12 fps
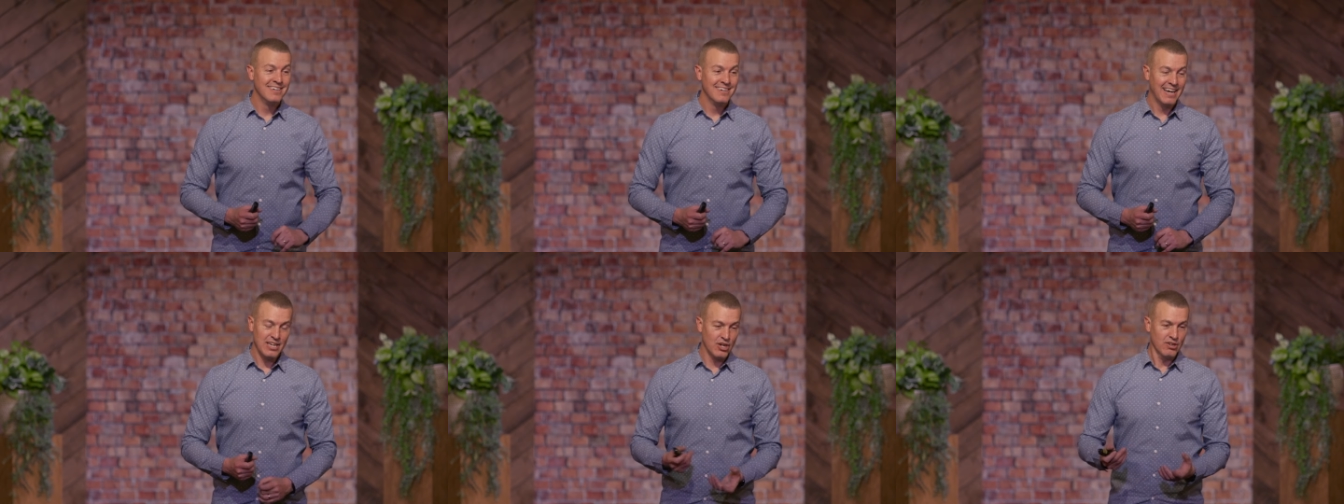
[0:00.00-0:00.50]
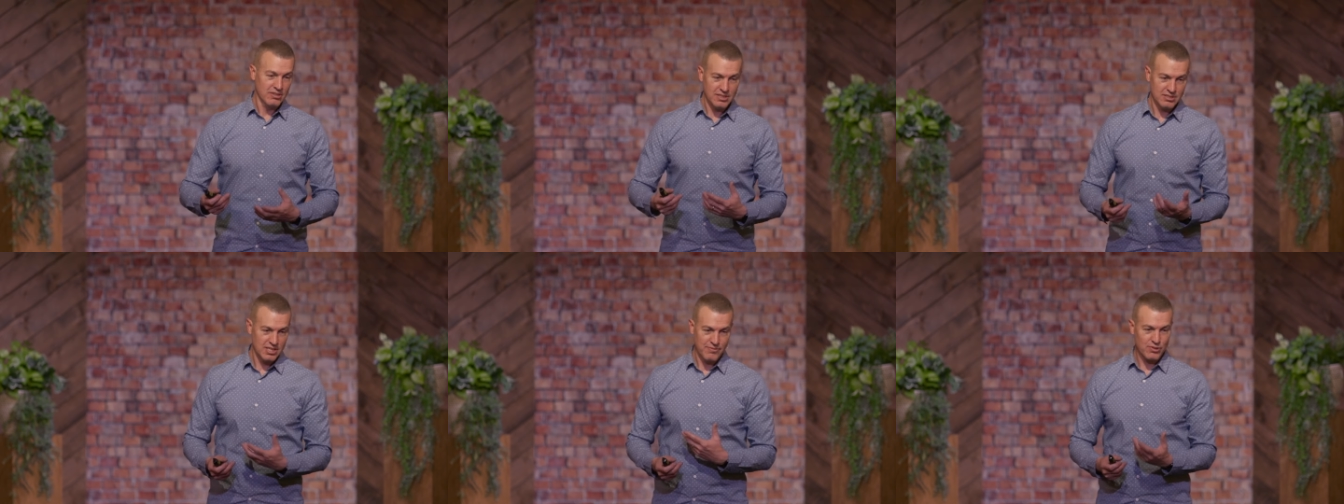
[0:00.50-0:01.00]
I know, you
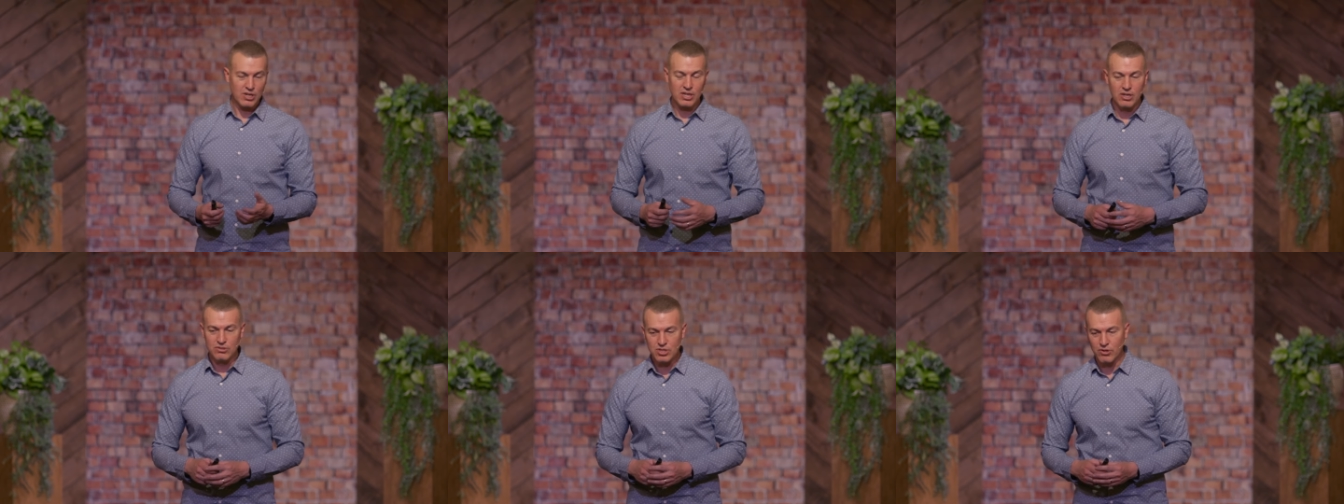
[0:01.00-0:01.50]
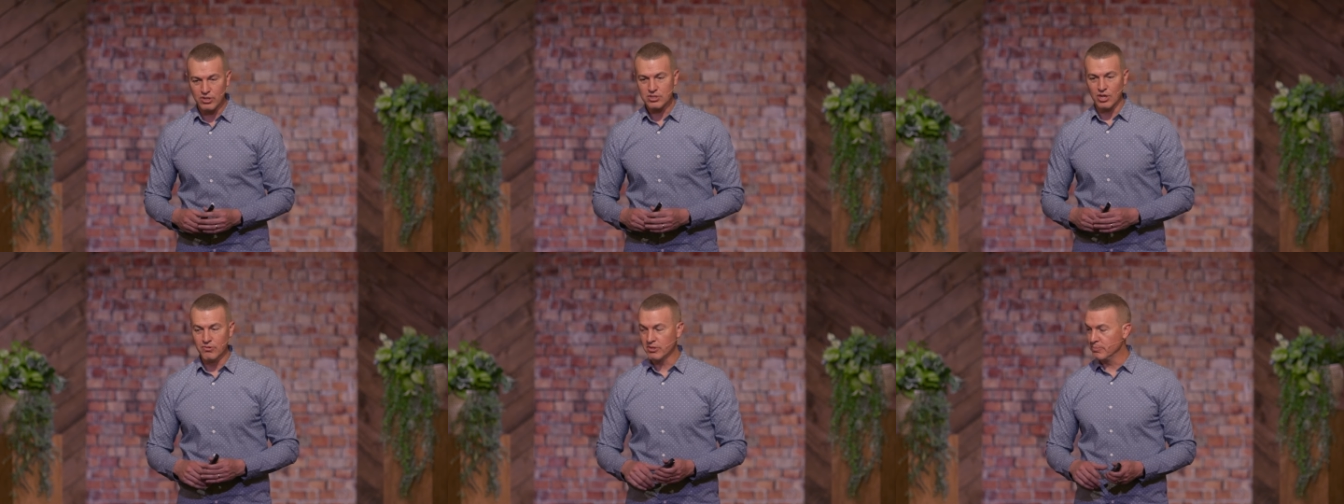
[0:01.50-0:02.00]
see, if you're going to go
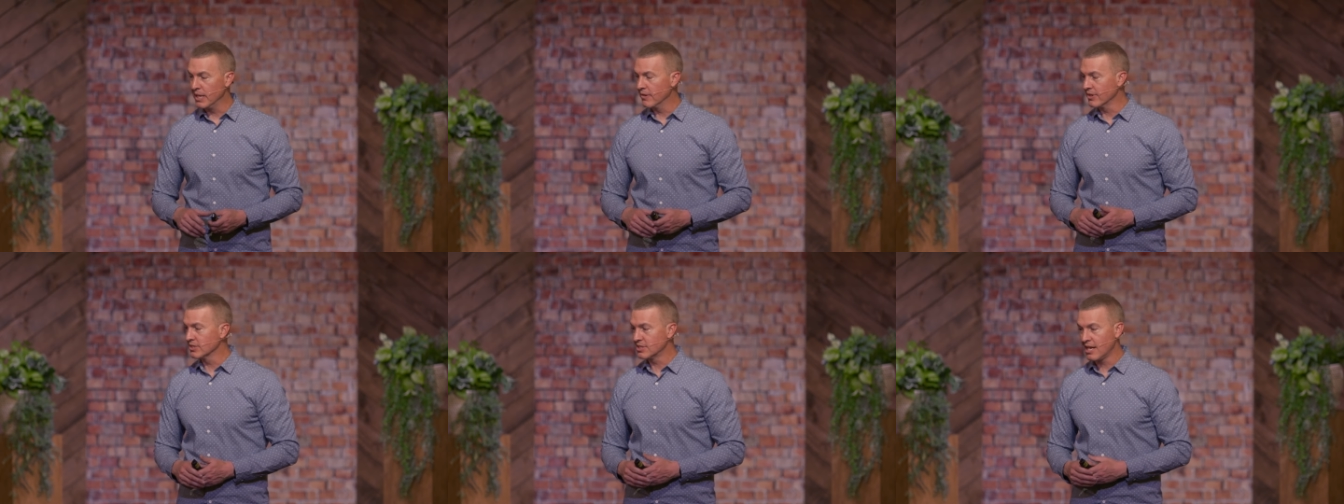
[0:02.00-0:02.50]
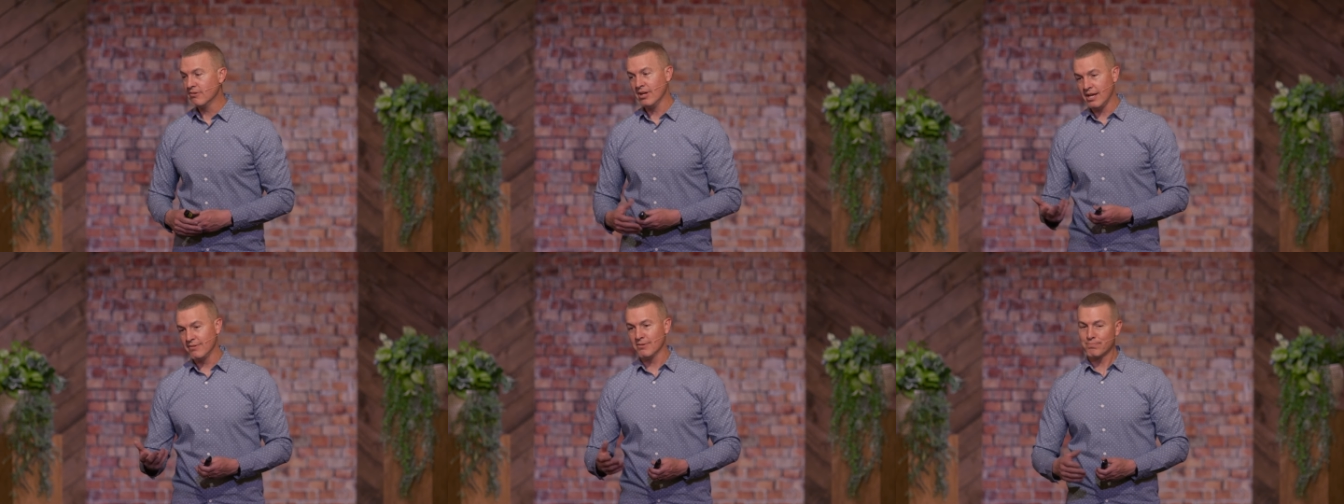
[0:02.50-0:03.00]
toe-to-toe with me, I'm going to say, well,
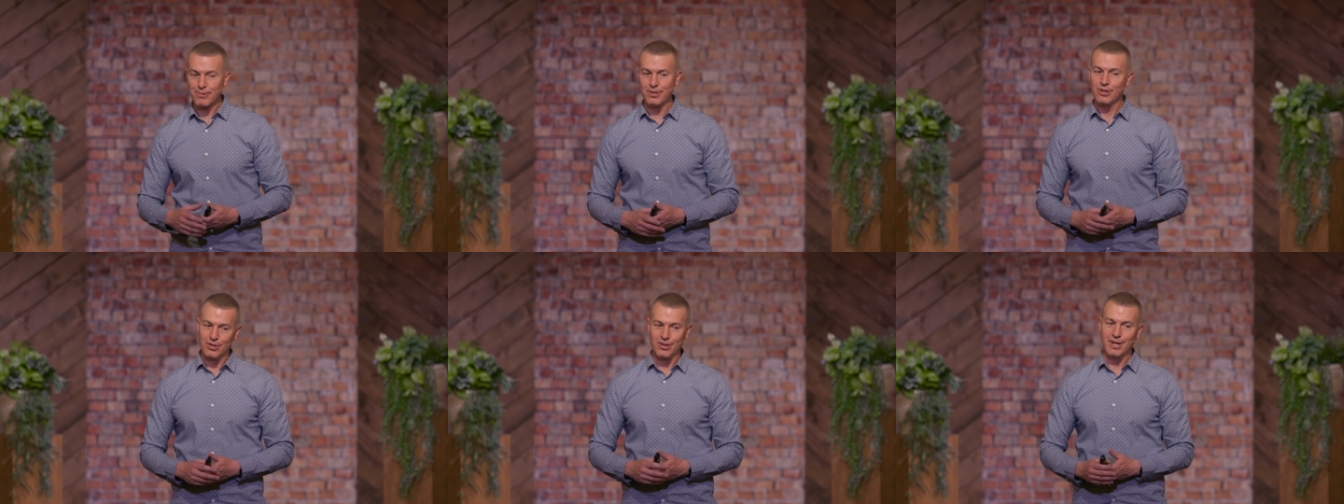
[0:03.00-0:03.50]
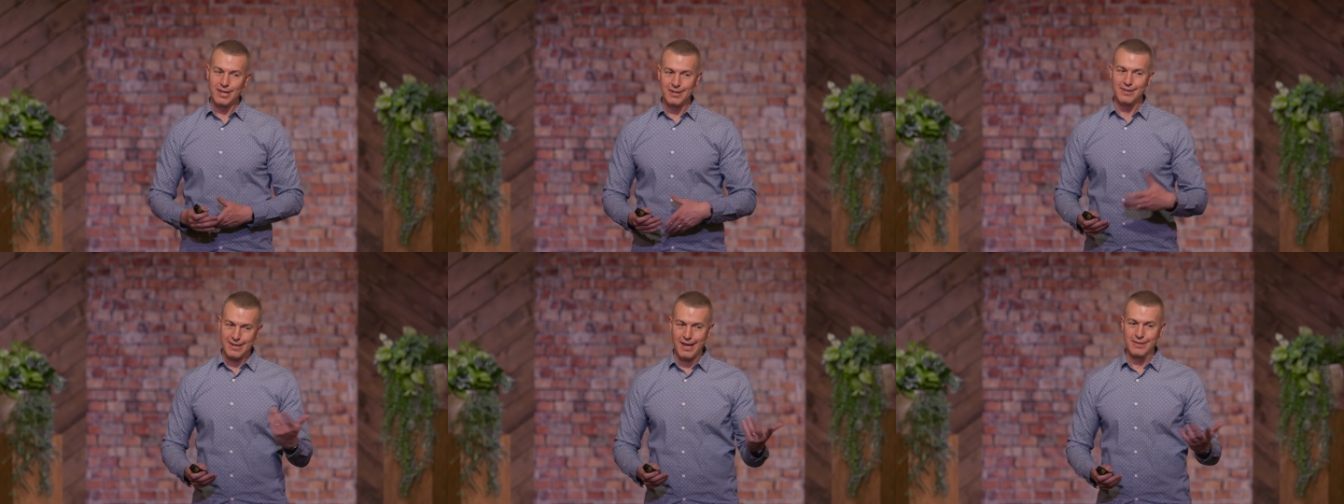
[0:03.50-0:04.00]
I have it pretty good. I had a
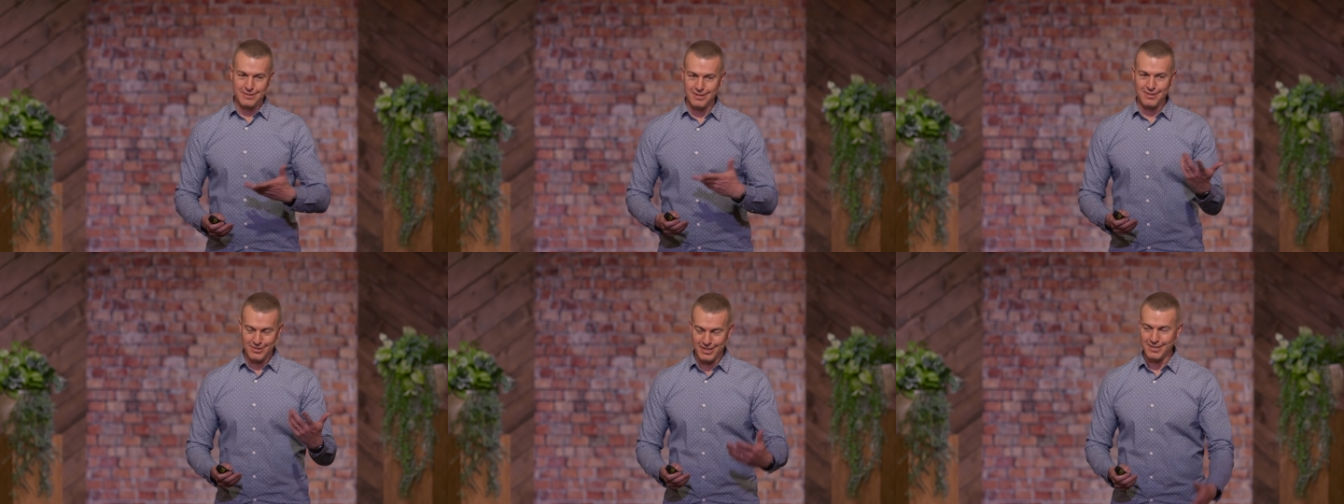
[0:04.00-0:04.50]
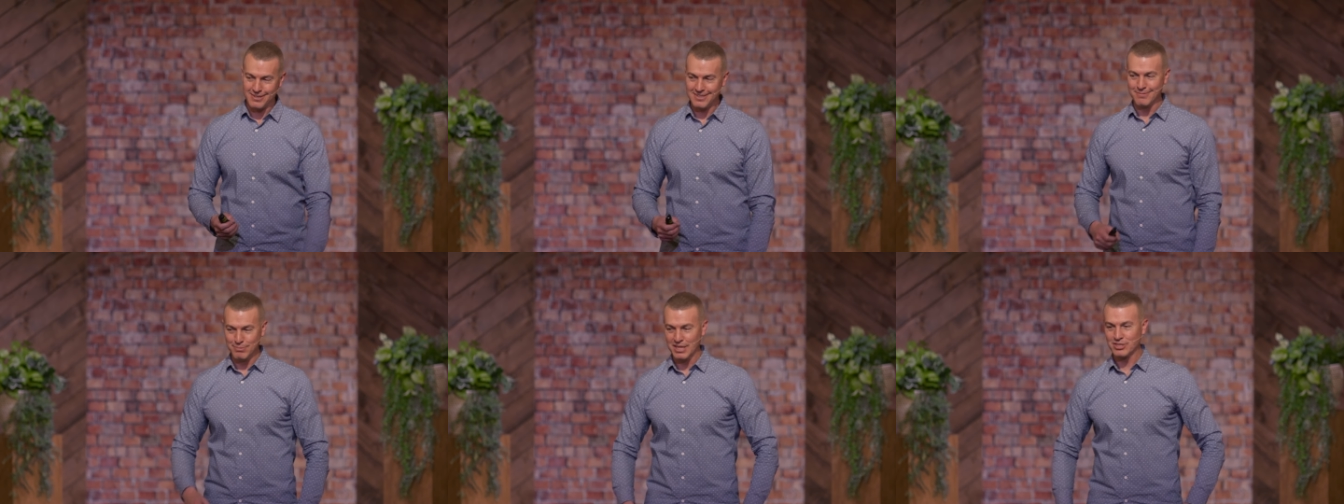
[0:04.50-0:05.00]
dad that, like,
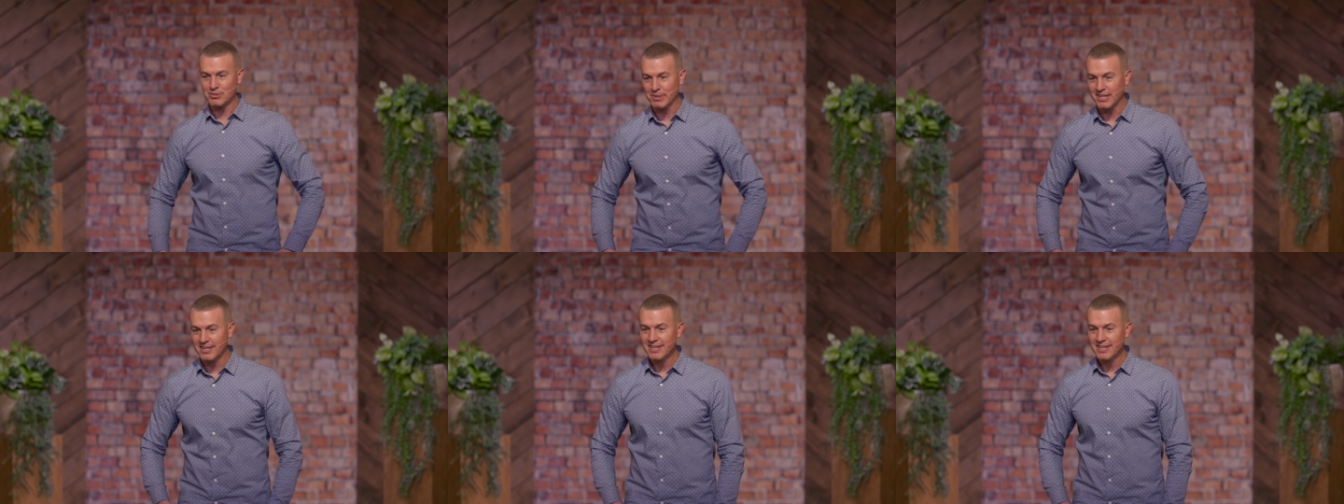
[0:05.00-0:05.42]
blessed me.